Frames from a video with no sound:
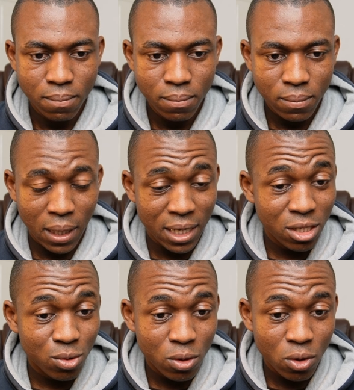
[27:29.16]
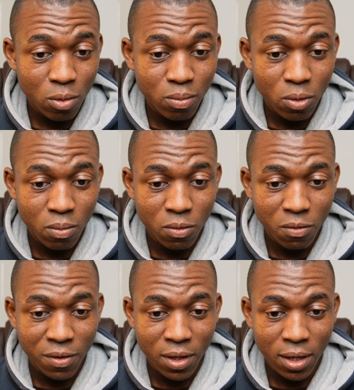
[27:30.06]
and this was all book
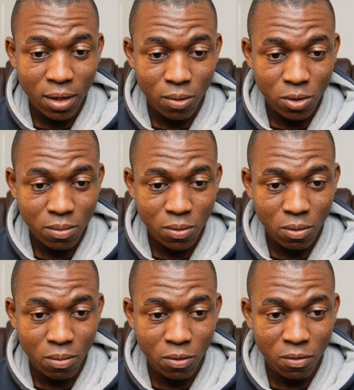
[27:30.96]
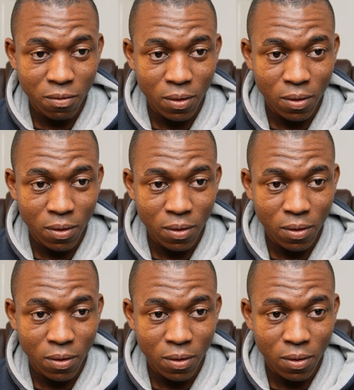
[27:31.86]
move. Take was book move.